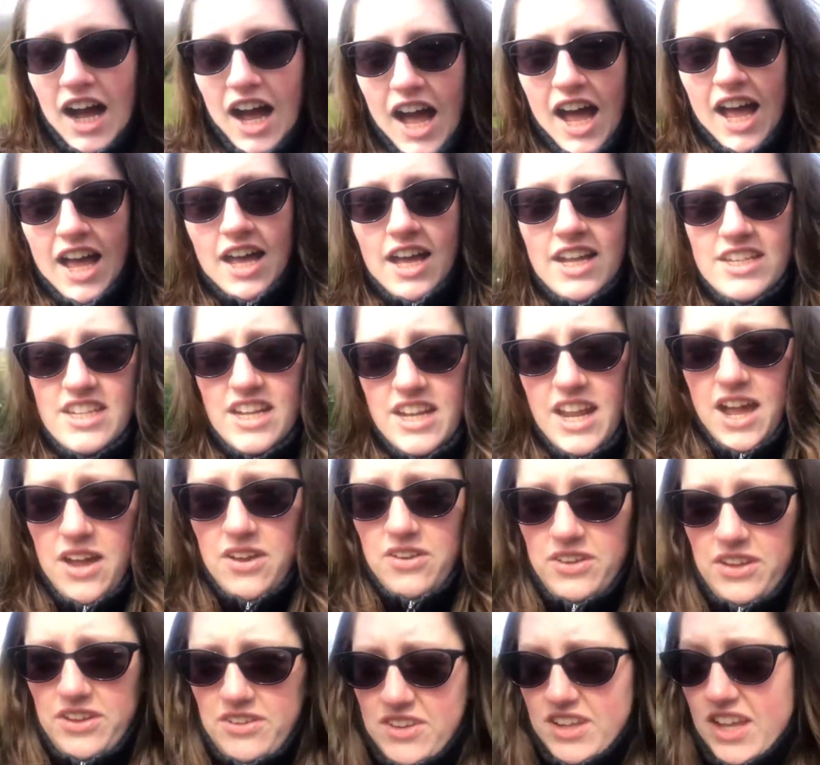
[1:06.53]
I don't know how
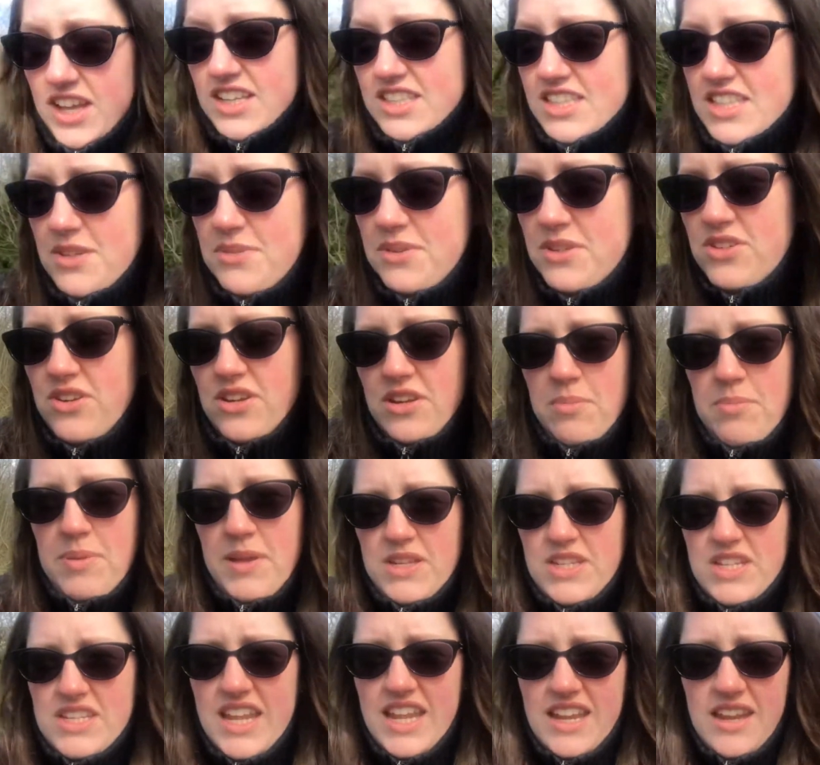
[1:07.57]
long it'll last, so we're trying to
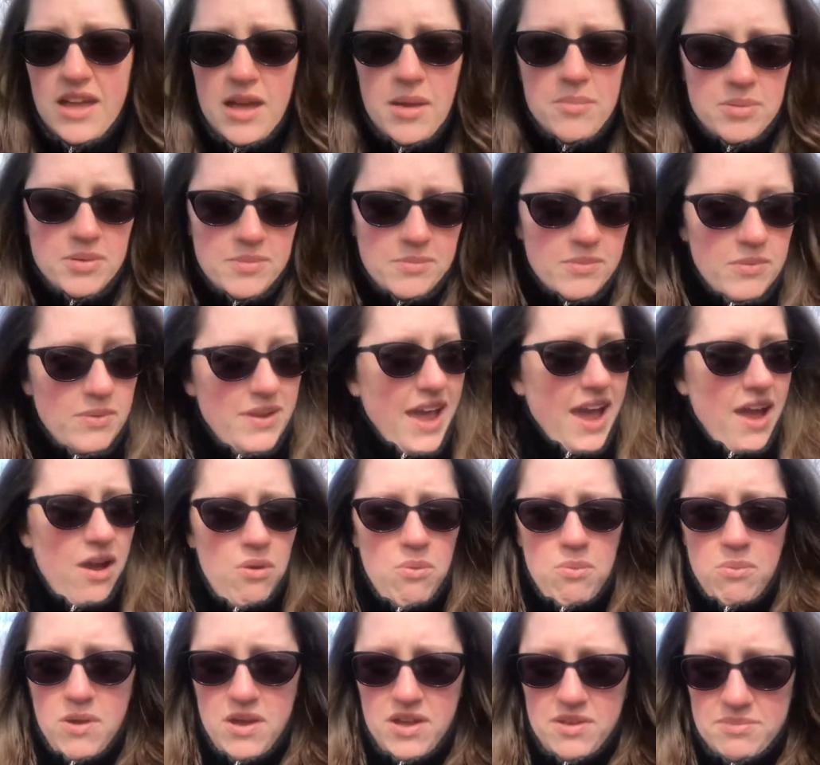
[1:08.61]
pitch a tent up
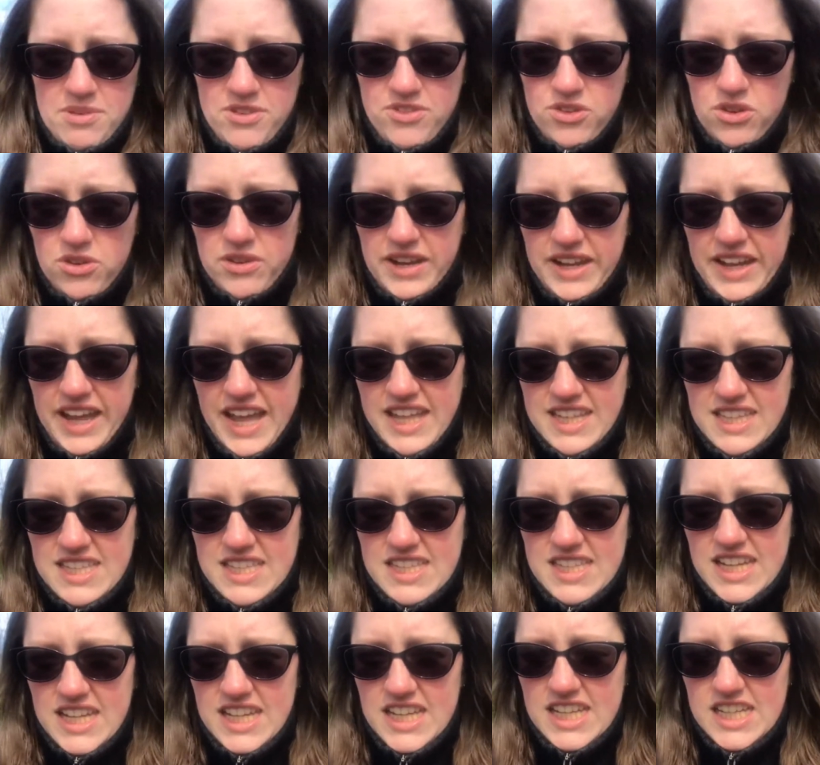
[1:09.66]
now before it gets